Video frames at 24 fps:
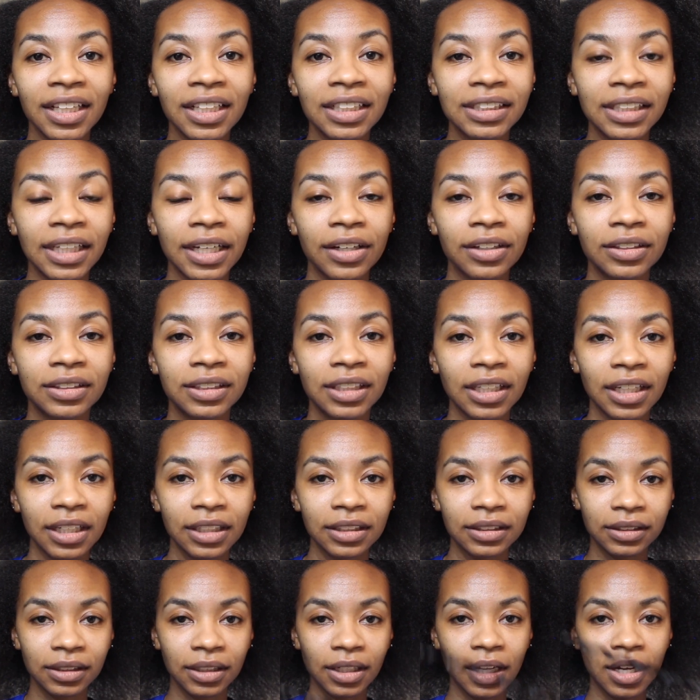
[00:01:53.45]
Now this hair
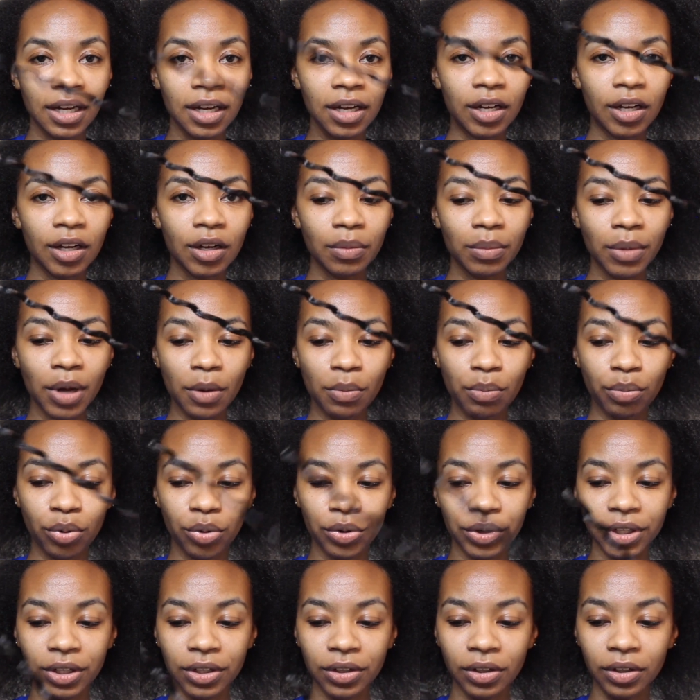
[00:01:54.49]
does come
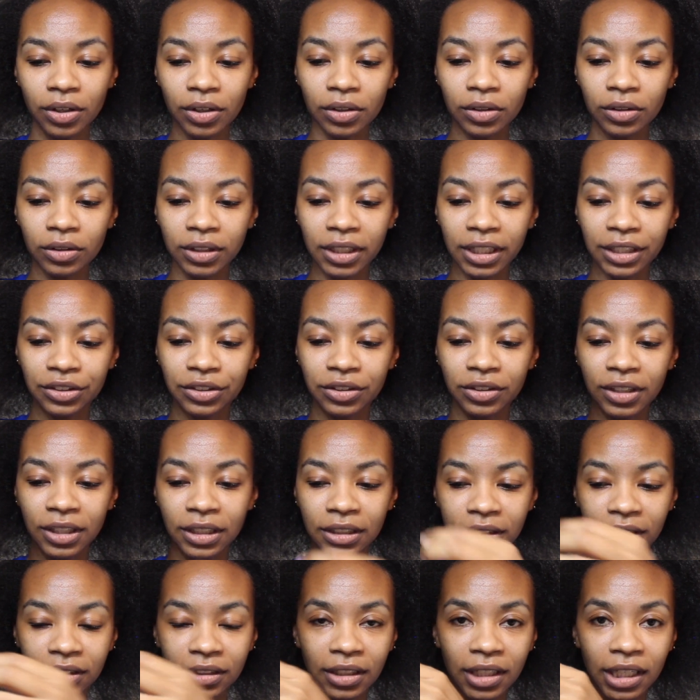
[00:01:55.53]
pre-curled, as you
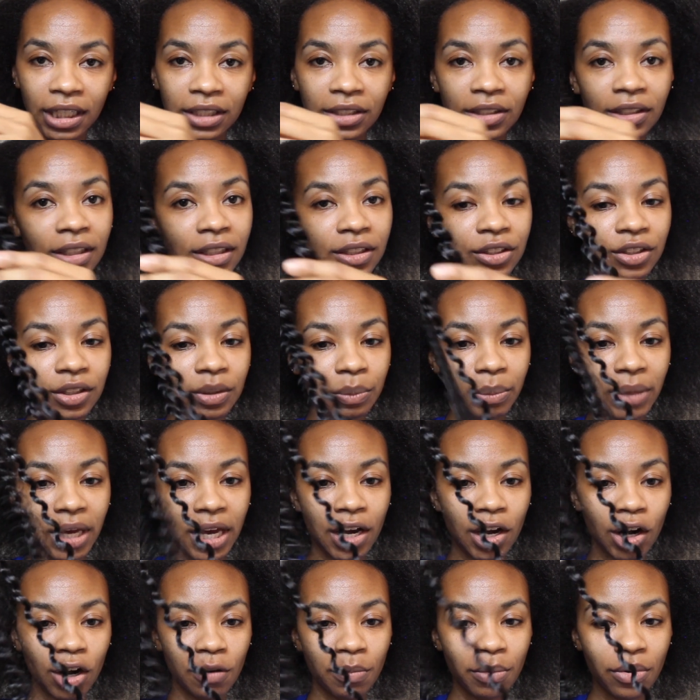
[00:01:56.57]
can see, so this should
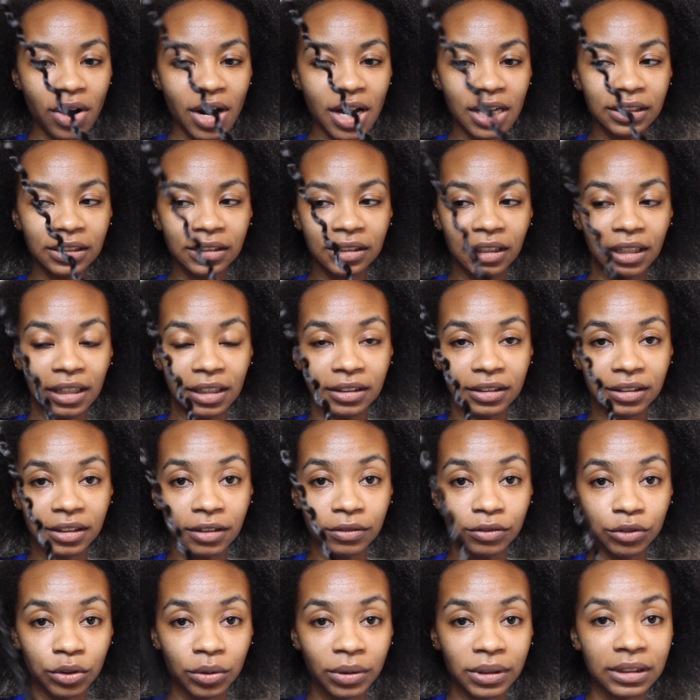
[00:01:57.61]
make our process
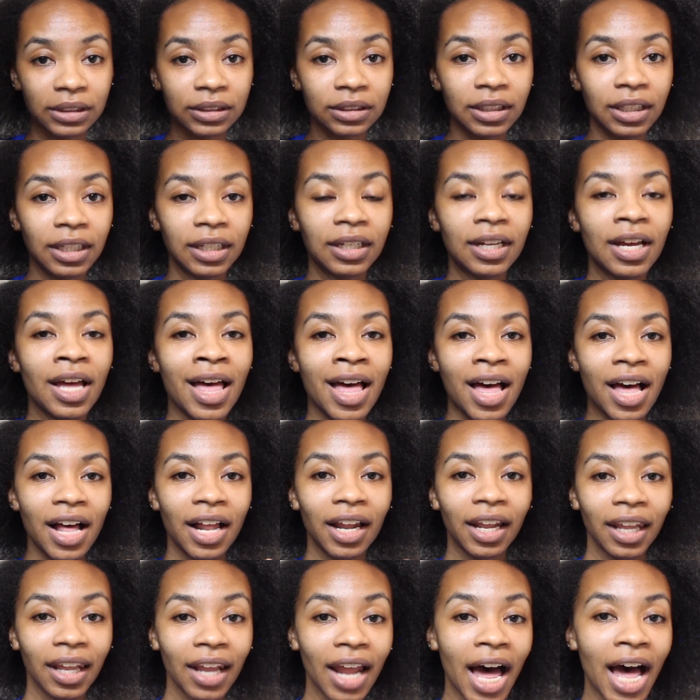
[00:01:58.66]
of twisting
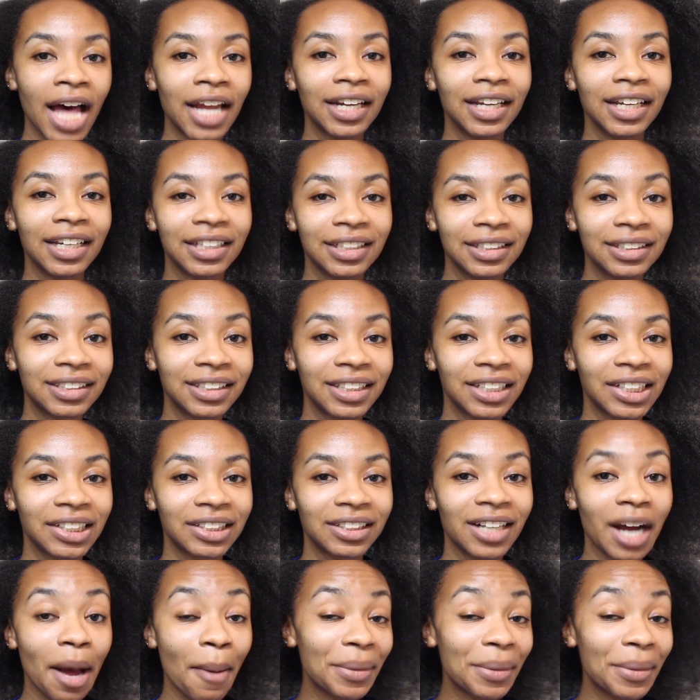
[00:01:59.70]
a lot easier.